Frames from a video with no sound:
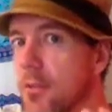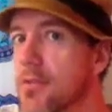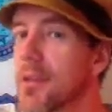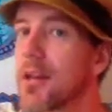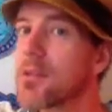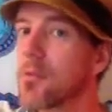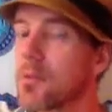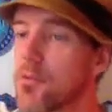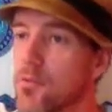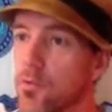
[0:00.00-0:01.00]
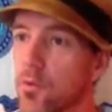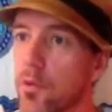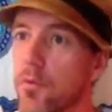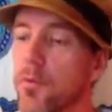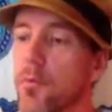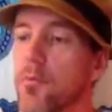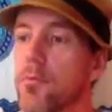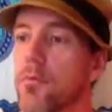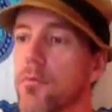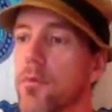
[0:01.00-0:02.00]
you'll start to withdraw from
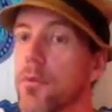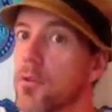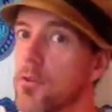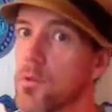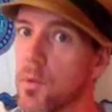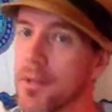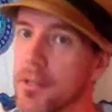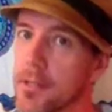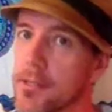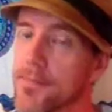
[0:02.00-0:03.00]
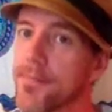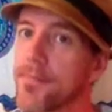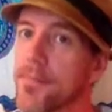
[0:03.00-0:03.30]
the usual things.